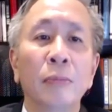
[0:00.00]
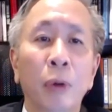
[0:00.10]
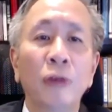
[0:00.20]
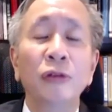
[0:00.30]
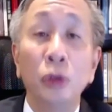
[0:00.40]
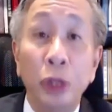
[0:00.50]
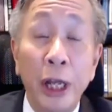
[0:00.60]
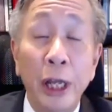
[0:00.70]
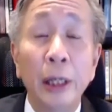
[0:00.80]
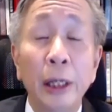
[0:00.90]
both
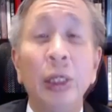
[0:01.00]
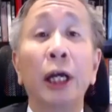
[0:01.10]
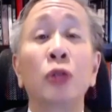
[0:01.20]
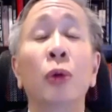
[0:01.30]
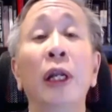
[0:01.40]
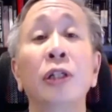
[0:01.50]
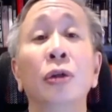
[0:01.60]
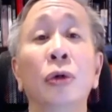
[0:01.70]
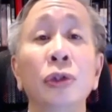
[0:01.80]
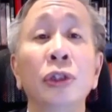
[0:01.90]
today as well
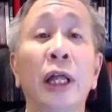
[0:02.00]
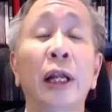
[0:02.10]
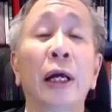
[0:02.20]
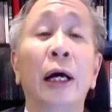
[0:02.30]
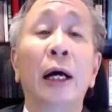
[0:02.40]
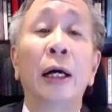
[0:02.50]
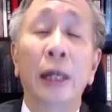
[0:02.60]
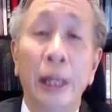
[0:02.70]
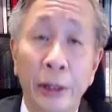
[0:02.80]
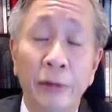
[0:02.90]
as those that are
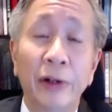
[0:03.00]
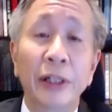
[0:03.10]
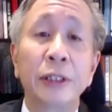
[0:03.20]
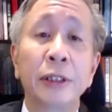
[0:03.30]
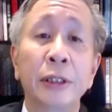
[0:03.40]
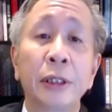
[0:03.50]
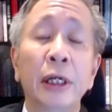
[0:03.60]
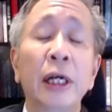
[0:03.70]
ahead of us.